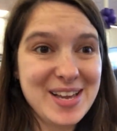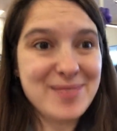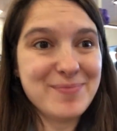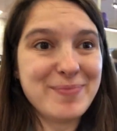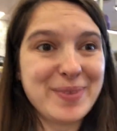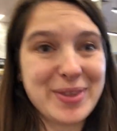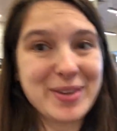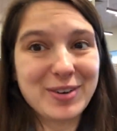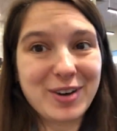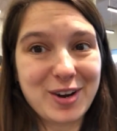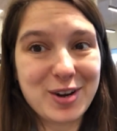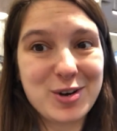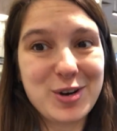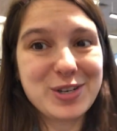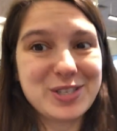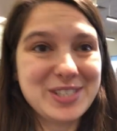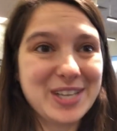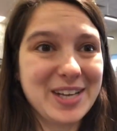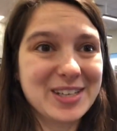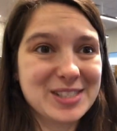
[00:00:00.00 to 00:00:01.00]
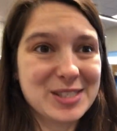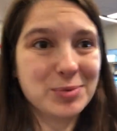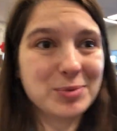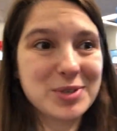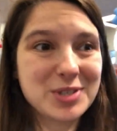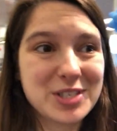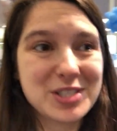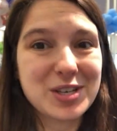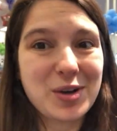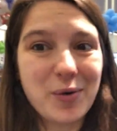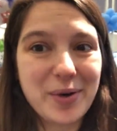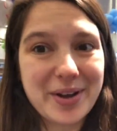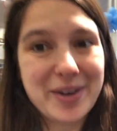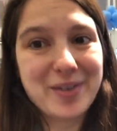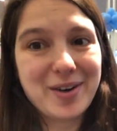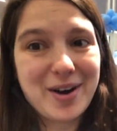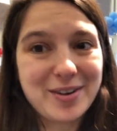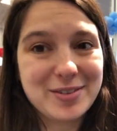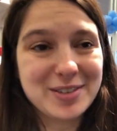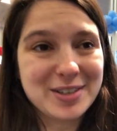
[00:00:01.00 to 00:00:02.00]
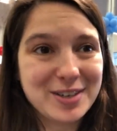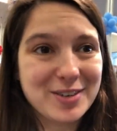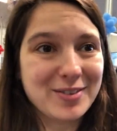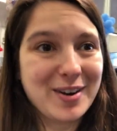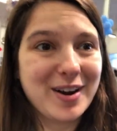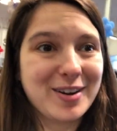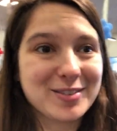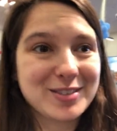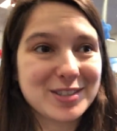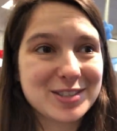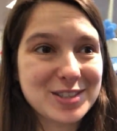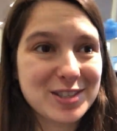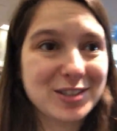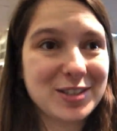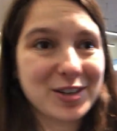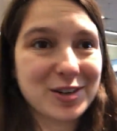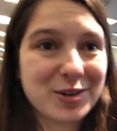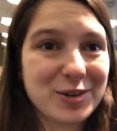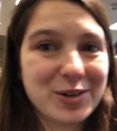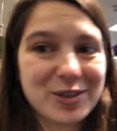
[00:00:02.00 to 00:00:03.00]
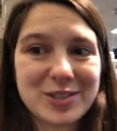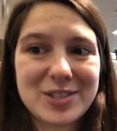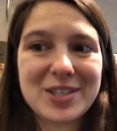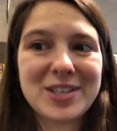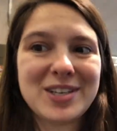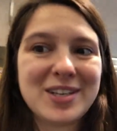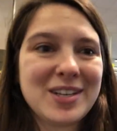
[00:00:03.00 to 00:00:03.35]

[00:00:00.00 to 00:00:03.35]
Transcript: but they're not cooked yet, so we're just going around and around until they're cooked.